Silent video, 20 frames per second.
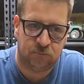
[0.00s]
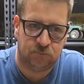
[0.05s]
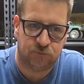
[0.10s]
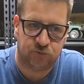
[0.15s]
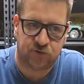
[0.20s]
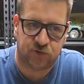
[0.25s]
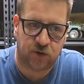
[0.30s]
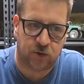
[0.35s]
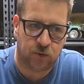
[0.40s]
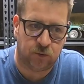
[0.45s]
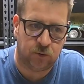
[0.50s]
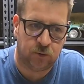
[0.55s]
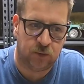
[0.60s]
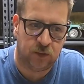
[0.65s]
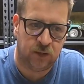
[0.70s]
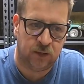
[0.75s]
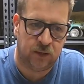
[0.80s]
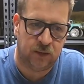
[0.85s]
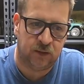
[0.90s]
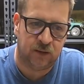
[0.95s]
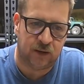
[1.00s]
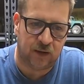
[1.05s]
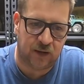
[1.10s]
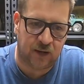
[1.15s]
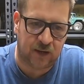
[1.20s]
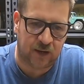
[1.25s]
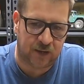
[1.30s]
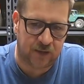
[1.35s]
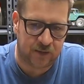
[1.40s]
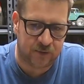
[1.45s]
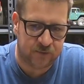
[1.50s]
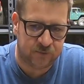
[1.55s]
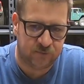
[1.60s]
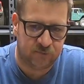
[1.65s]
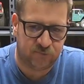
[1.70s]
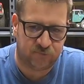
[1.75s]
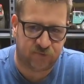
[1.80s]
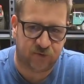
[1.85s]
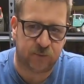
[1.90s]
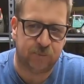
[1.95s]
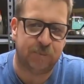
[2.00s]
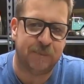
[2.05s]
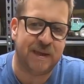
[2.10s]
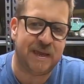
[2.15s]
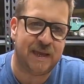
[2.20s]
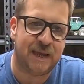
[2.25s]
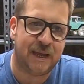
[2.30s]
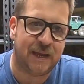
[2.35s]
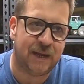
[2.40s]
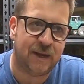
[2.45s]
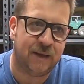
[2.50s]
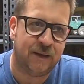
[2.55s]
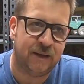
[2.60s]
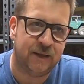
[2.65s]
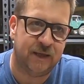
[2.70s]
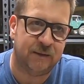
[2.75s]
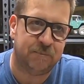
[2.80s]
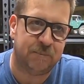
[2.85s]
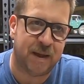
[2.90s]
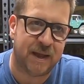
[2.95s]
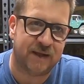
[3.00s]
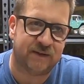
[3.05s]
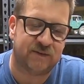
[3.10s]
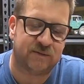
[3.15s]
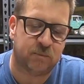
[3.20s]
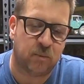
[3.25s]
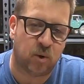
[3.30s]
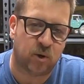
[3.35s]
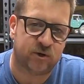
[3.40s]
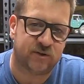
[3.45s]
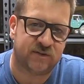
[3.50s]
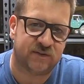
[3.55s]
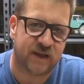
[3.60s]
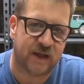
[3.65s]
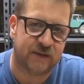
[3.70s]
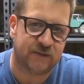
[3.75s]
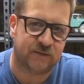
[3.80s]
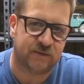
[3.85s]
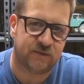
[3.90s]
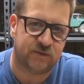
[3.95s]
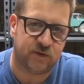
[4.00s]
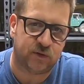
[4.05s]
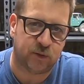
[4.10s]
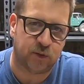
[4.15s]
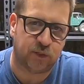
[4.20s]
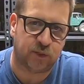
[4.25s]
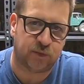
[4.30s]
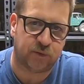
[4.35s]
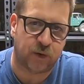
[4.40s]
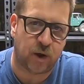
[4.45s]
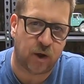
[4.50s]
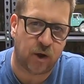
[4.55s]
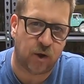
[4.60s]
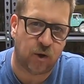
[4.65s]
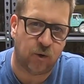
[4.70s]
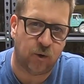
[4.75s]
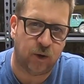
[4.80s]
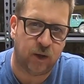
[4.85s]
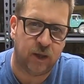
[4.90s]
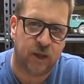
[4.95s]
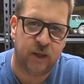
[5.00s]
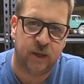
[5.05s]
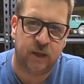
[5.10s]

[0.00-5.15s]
So for me, it makes more sense to throw